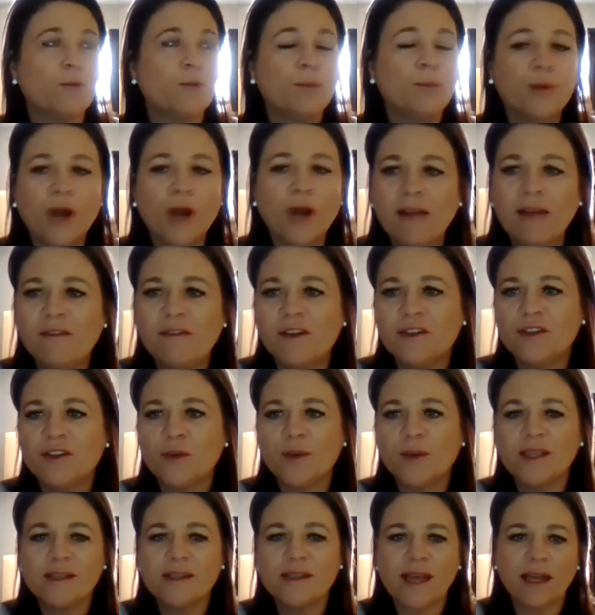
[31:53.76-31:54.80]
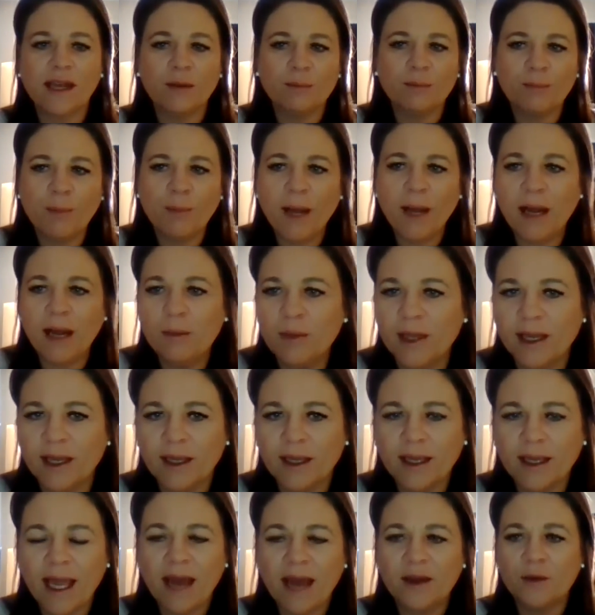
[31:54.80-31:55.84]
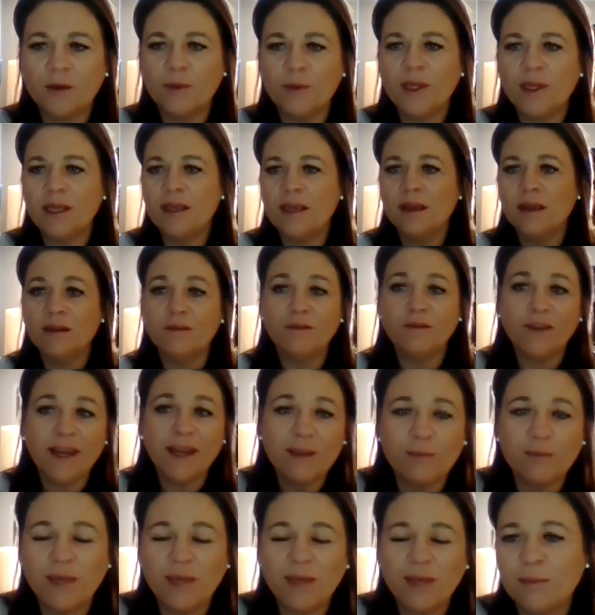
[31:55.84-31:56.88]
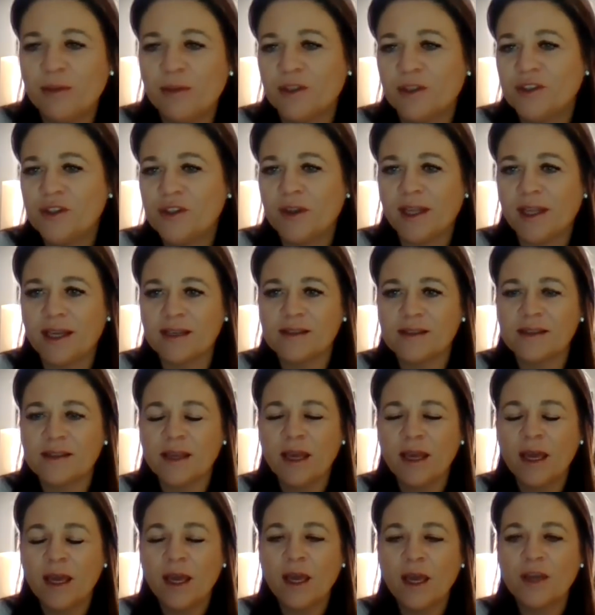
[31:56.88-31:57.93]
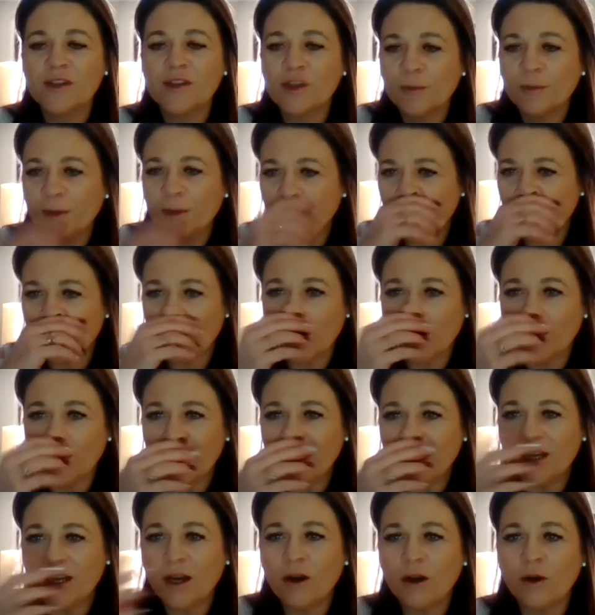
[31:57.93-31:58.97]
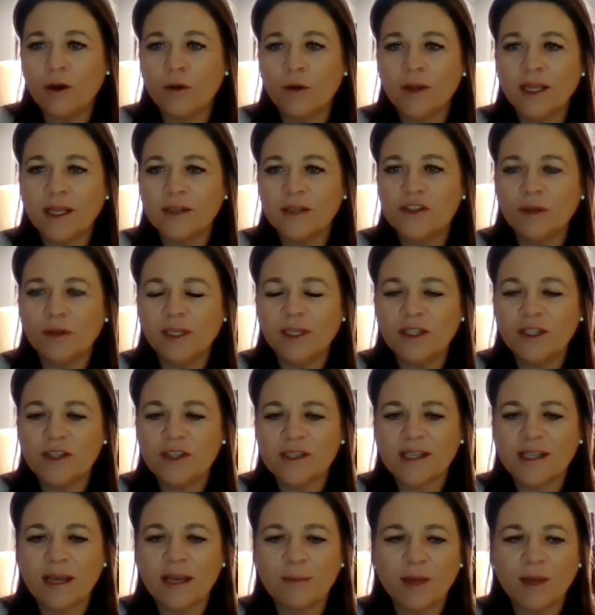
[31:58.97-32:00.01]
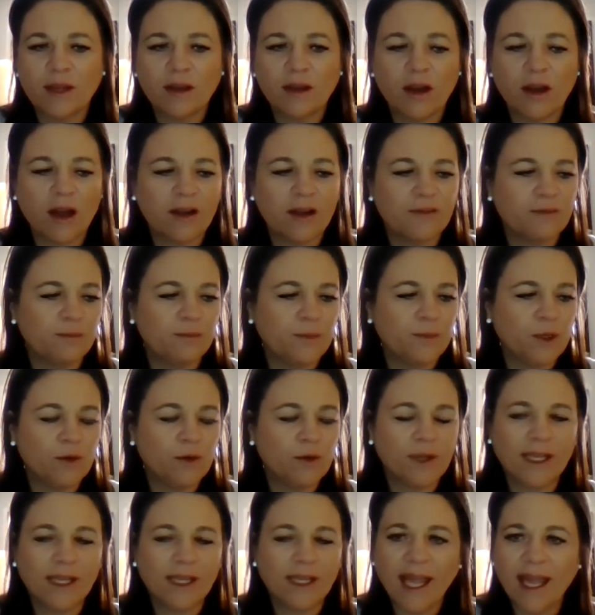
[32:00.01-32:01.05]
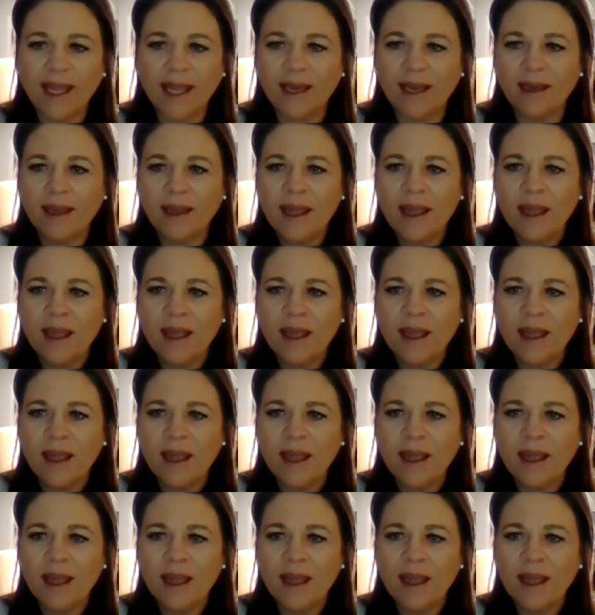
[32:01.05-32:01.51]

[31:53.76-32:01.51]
private? Do we set it public? How do we invite people to this? So before we go, can Julie just come off mute again